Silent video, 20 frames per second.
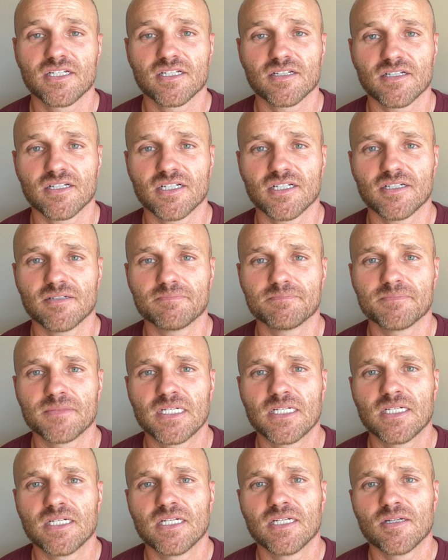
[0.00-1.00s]

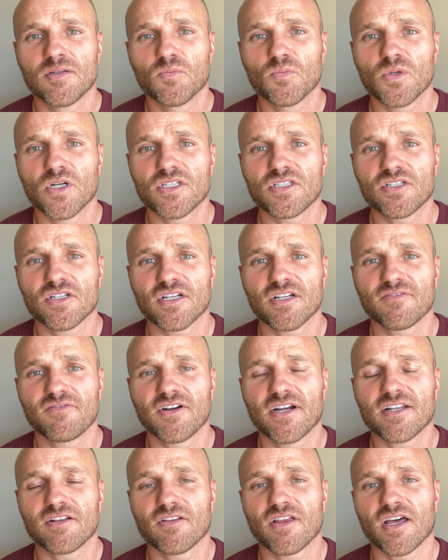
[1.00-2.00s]
But you're going to
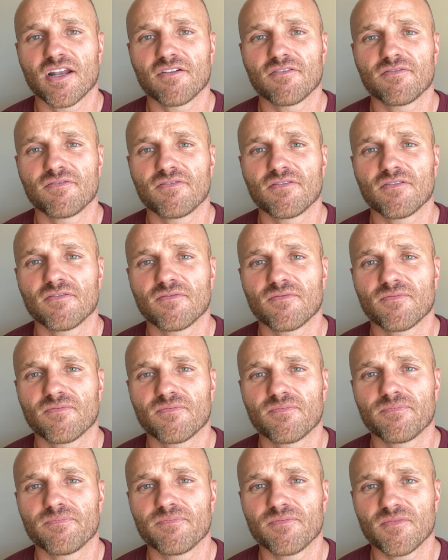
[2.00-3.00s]
find a lot of
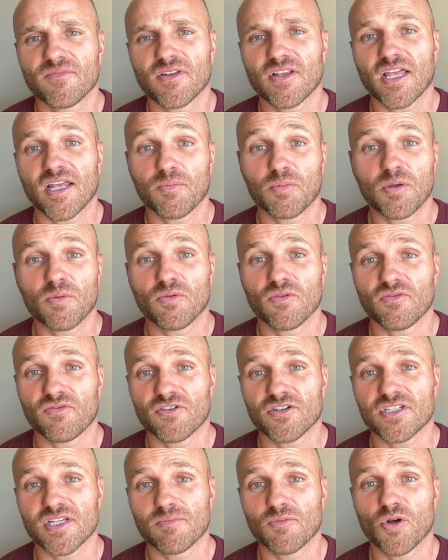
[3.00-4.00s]
people,
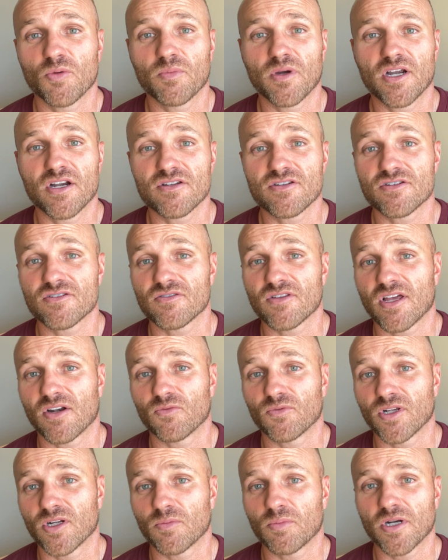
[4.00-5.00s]
first-time home buyers. There's a lot
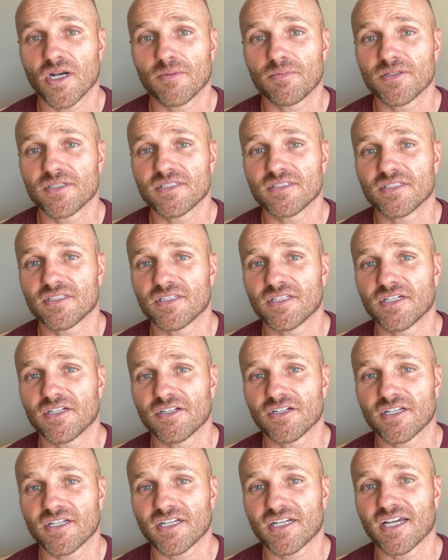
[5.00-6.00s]
of rental properties in there.
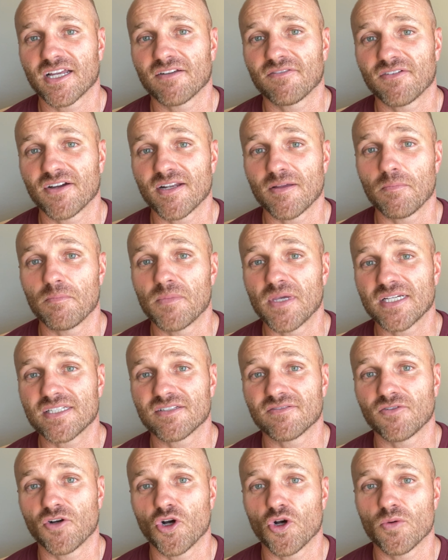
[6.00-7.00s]
You're going to kind of find a mix
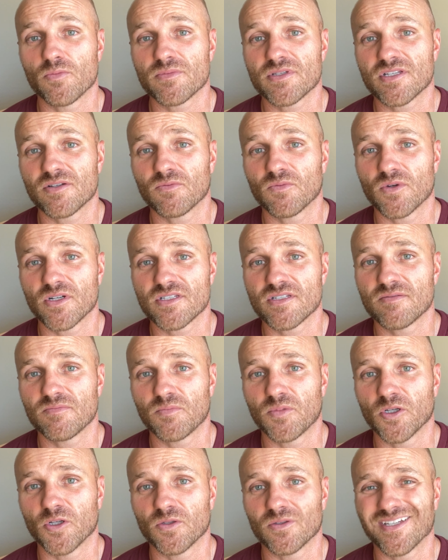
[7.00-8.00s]
of homes. It
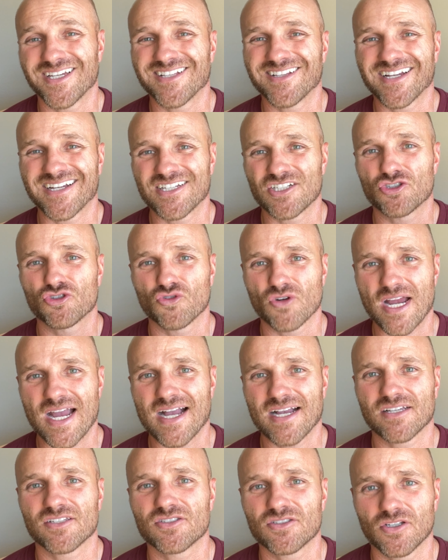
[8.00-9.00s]
wasn't built like a
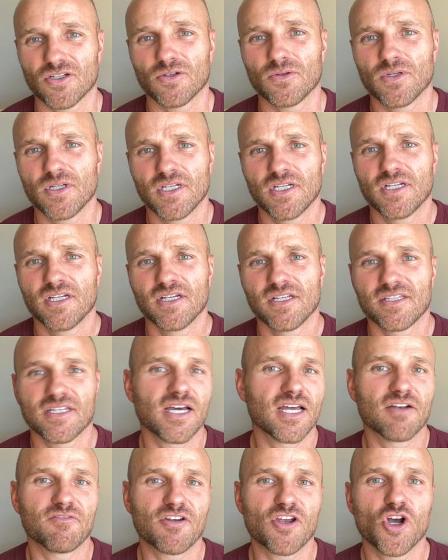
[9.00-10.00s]
tract, so
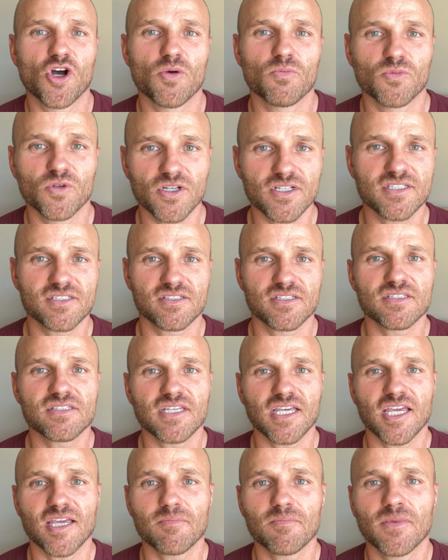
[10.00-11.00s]
not every home looks the
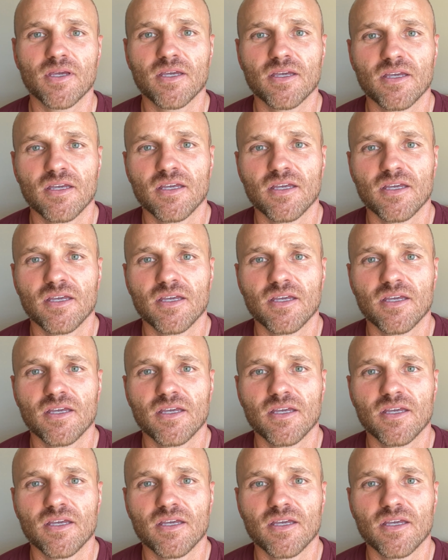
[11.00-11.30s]
same.